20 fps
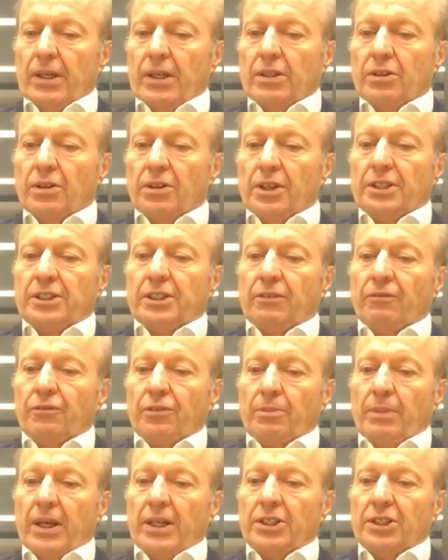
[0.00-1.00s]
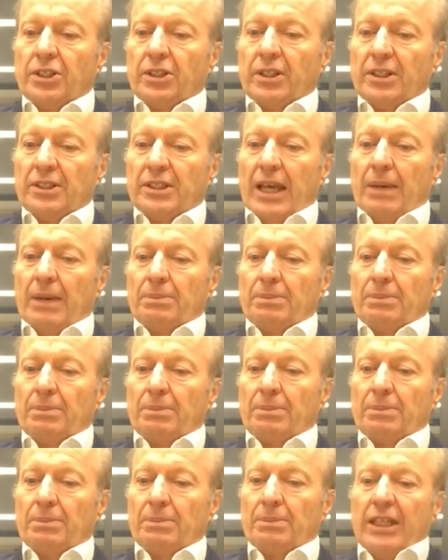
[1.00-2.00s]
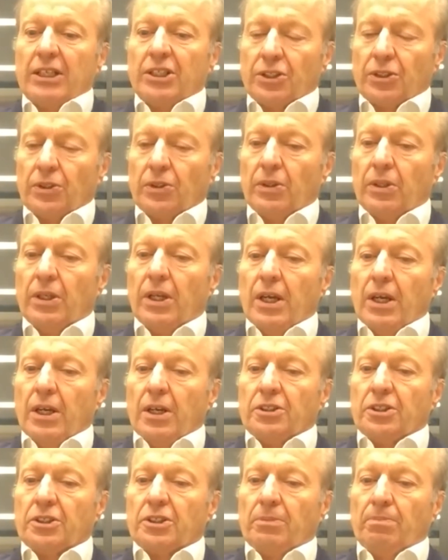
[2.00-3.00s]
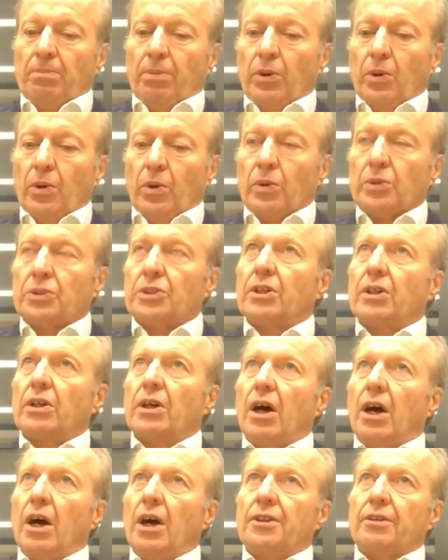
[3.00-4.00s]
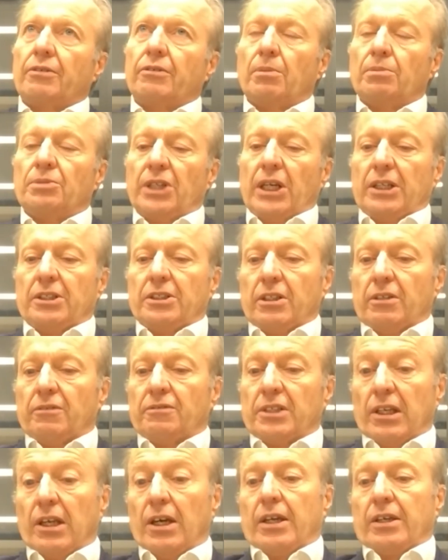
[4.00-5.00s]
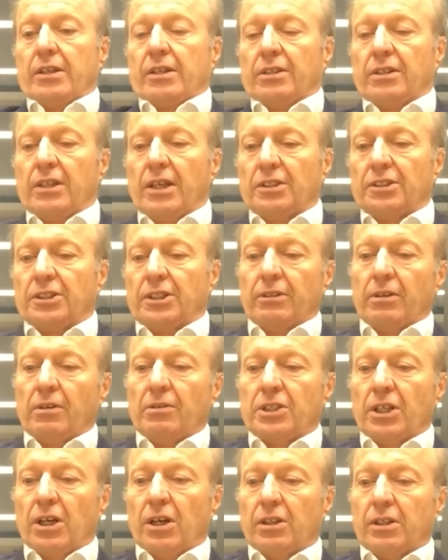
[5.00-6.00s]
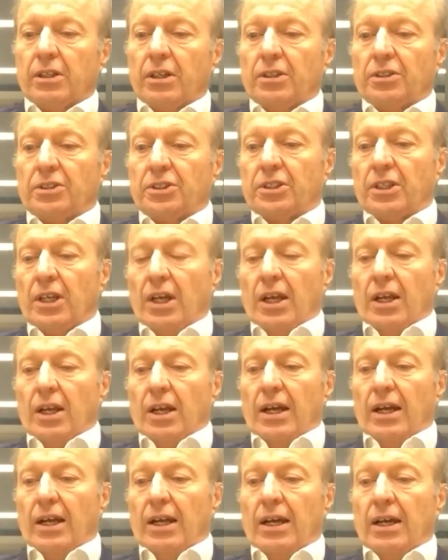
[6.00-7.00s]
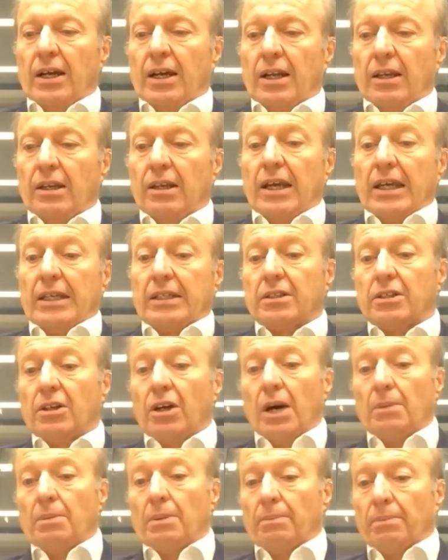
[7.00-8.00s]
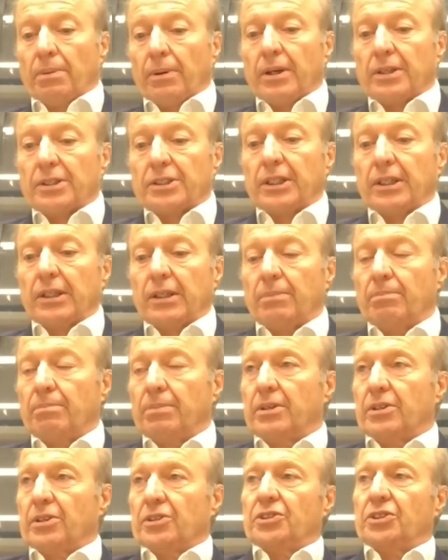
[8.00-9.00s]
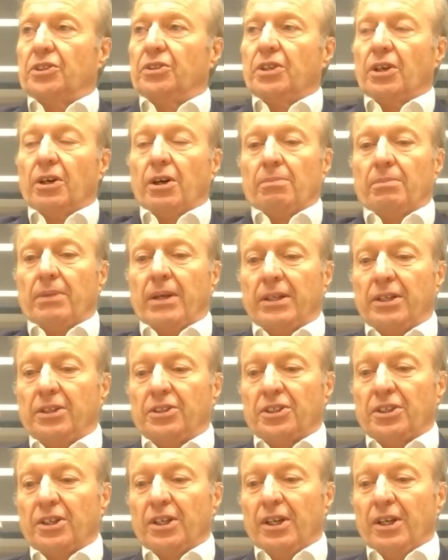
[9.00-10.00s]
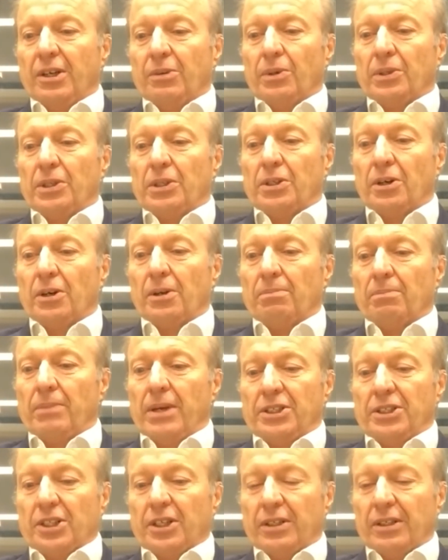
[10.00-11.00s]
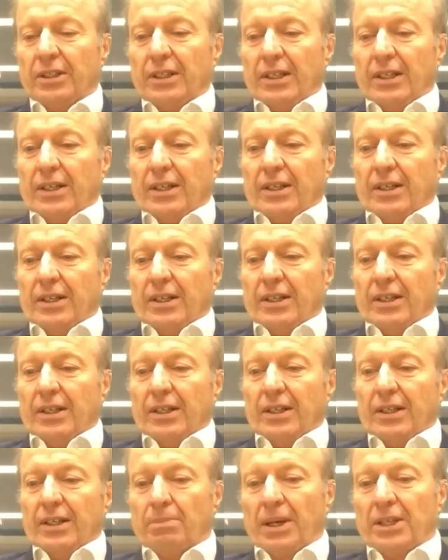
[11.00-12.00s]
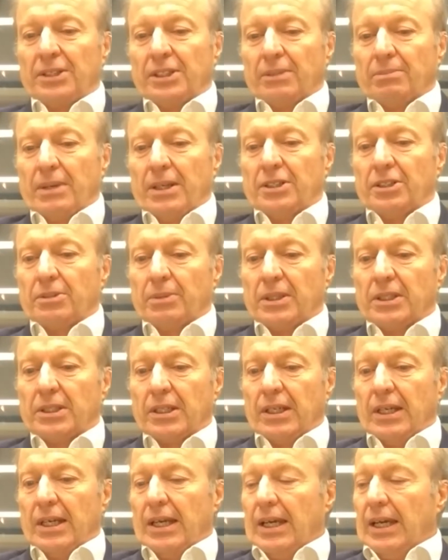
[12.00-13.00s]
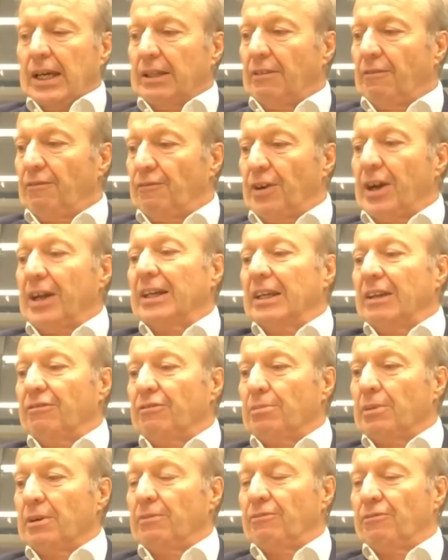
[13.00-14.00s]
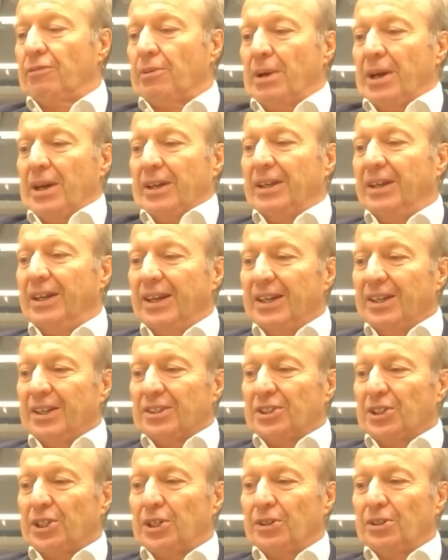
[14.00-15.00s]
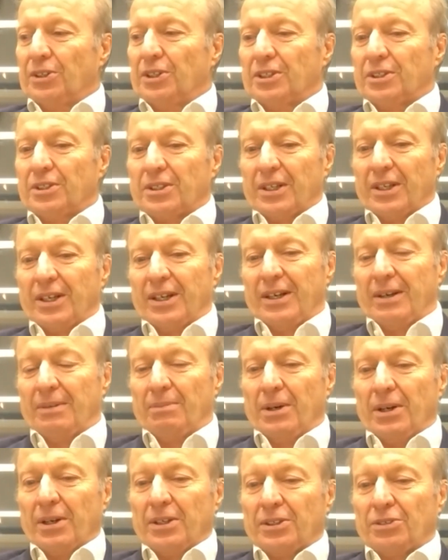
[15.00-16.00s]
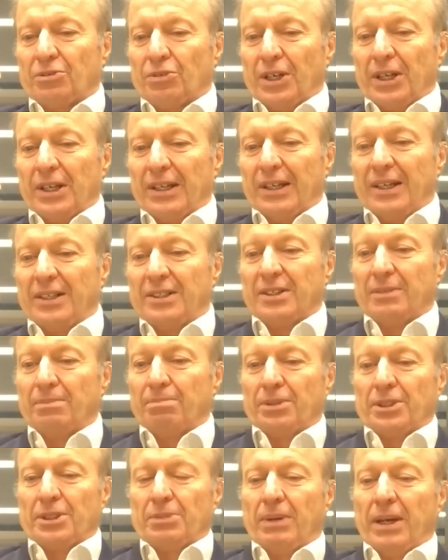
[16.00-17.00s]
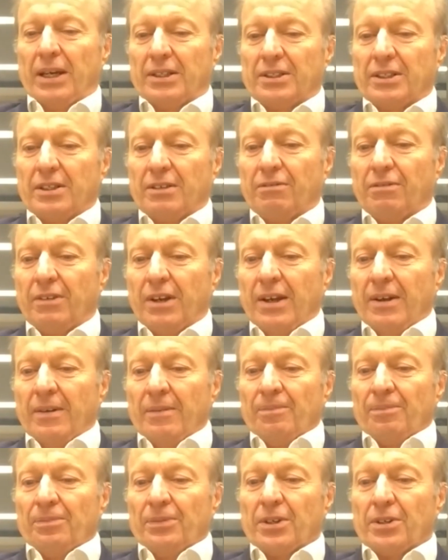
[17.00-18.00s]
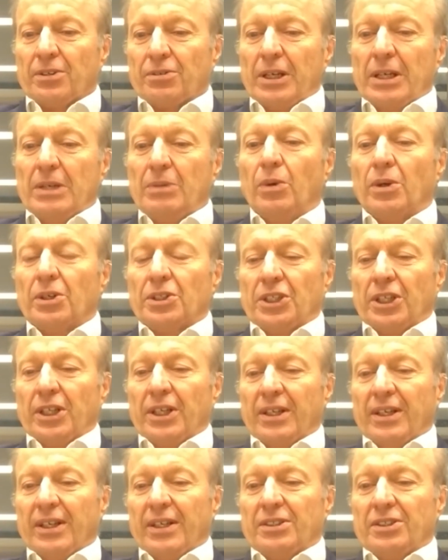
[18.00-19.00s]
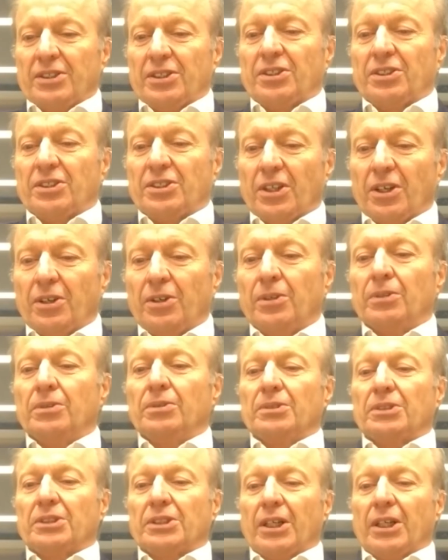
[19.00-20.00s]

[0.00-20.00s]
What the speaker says: this information is absolutely essential to support other objectives like net zero targets, like carbon pricing, because you can't manage what you can't measure. And this is the basic measurement. And then finally, from a securities markets regulator perspective, greenwashing is so